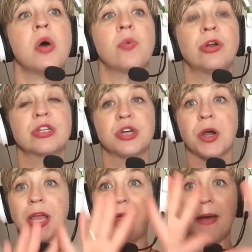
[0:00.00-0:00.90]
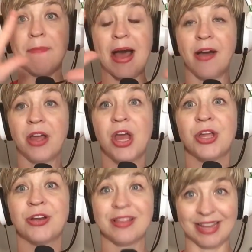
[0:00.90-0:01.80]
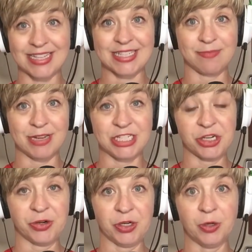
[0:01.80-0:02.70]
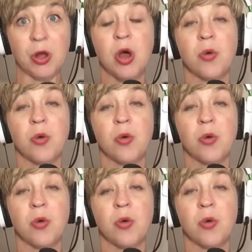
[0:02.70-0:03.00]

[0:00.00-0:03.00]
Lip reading: We are talking about your lesson material.